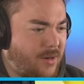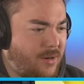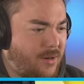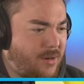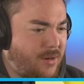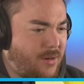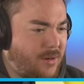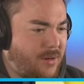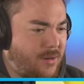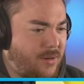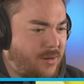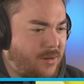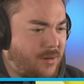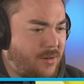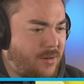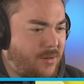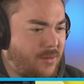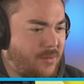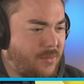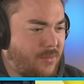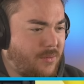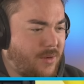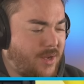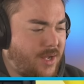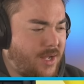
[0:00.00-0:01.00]

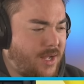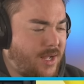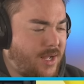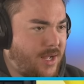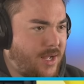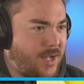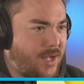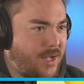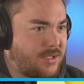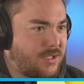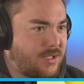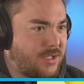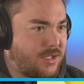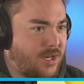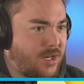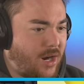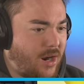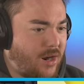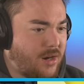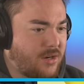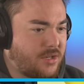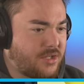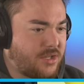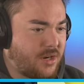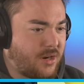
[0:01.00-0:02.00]
oh, uh,
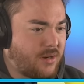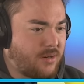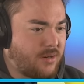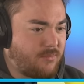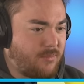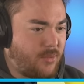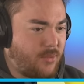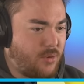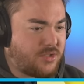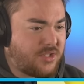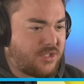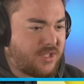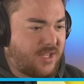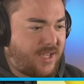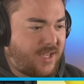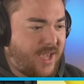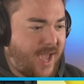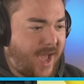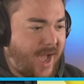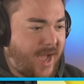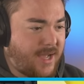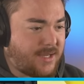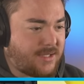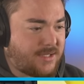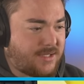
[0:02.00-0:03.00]
stars are mostly
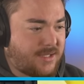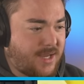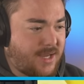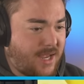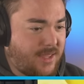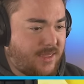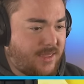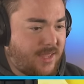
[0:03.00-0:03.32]
gas. I